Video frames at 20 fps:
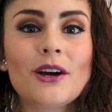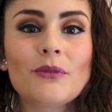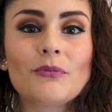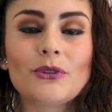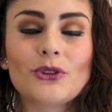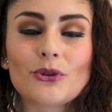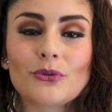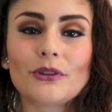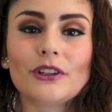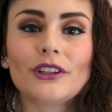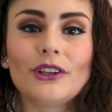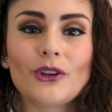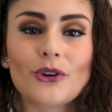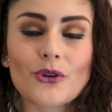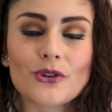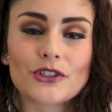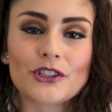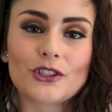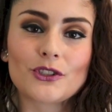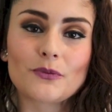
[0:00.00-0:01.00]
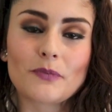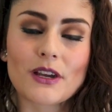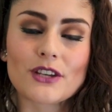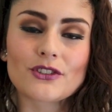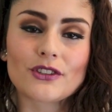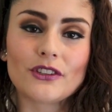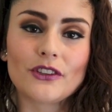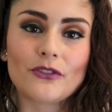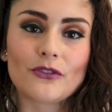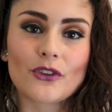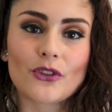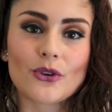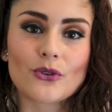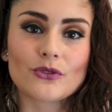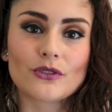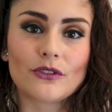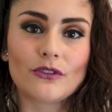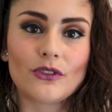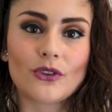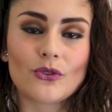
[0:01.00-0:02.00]
but they're really gorgeous, especially for
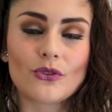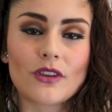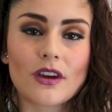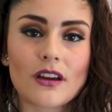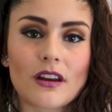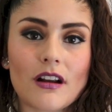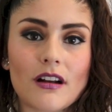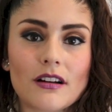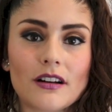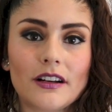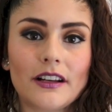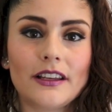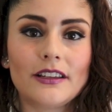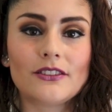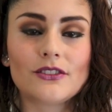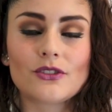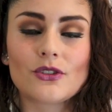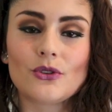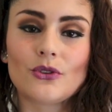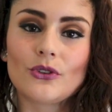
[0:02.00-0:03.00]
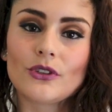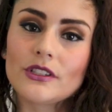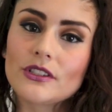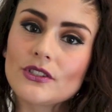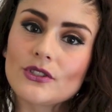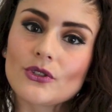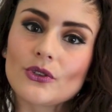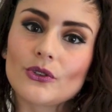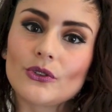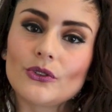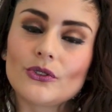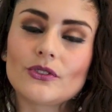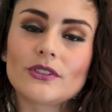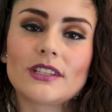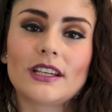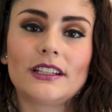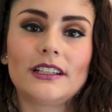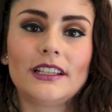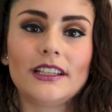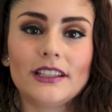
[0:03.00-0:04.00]
those of you that are into crystals
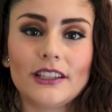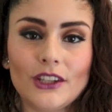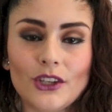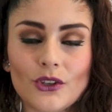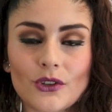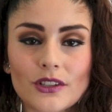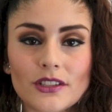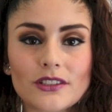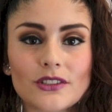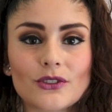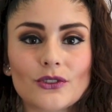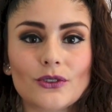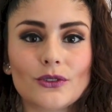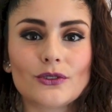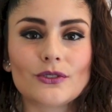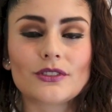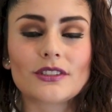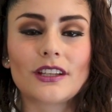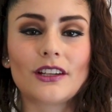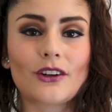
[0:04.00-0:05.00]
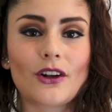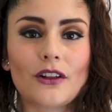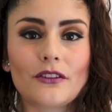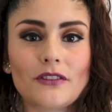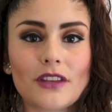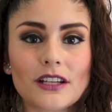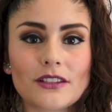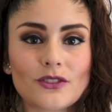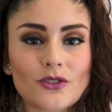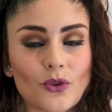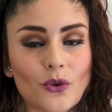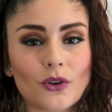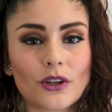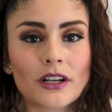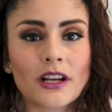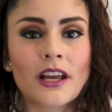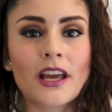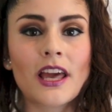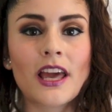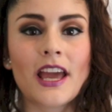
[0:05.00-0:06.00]
and healing crystals and all that sort.